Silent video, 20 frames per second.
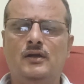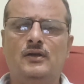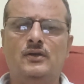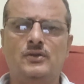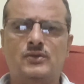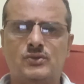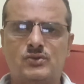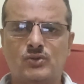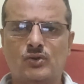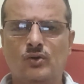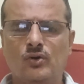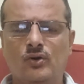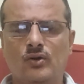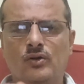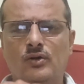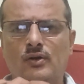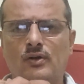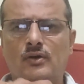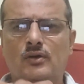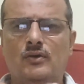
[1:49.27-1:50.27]
So
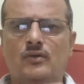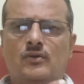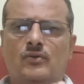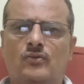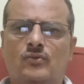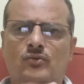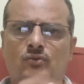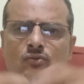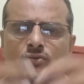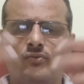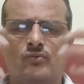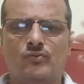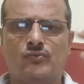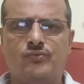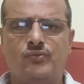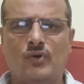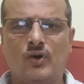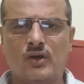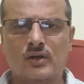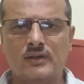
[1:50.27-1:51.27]

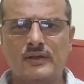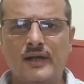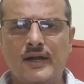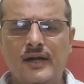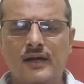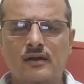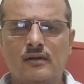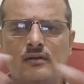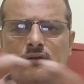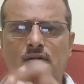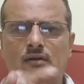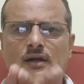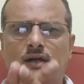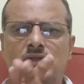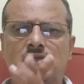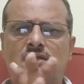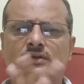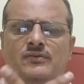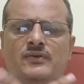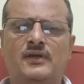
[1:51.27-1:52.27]
for that
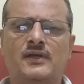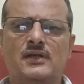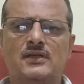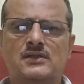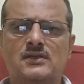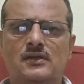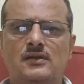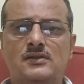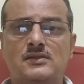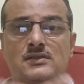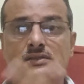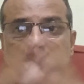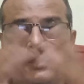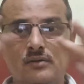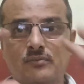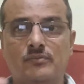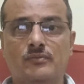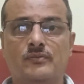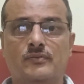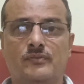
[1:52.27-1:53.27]
calcification,
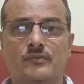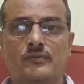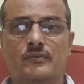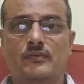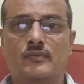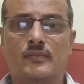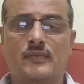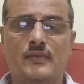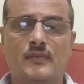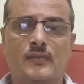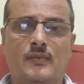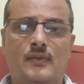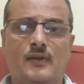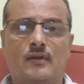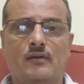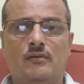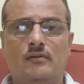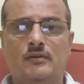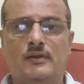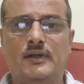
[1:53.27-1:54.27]

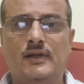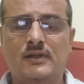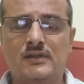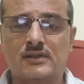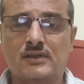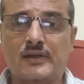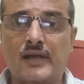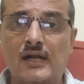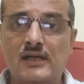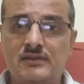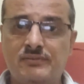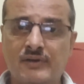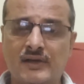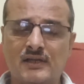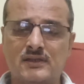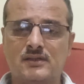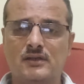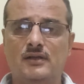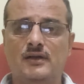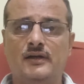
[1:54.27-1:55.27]
there is a
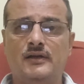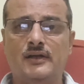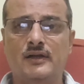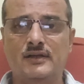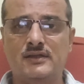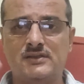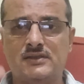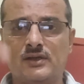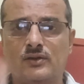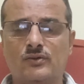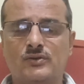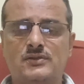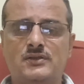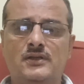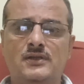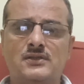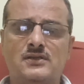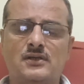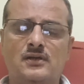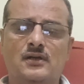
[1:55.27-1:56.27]
calcification and there is
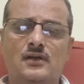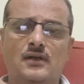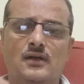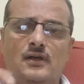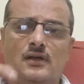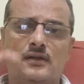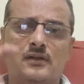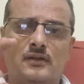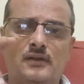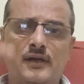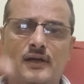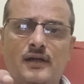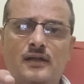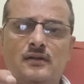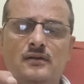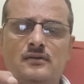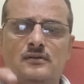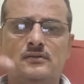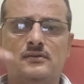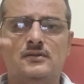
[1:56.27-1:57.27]
stenosis.
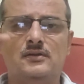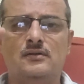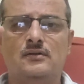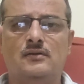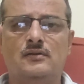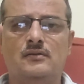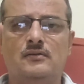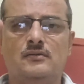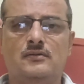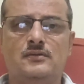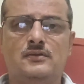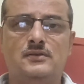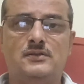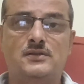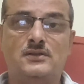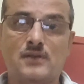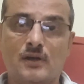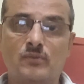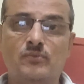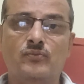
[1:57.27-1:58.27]
Then
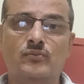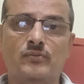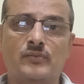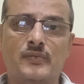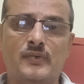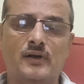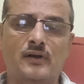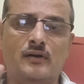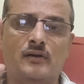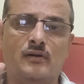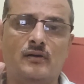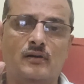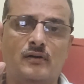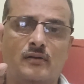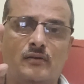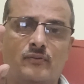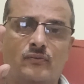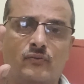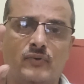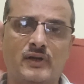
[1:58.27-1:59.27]
some
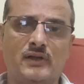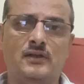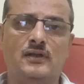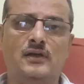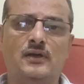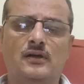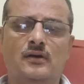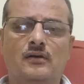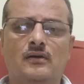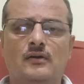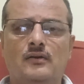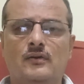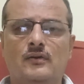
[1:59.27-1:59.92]
Vaidya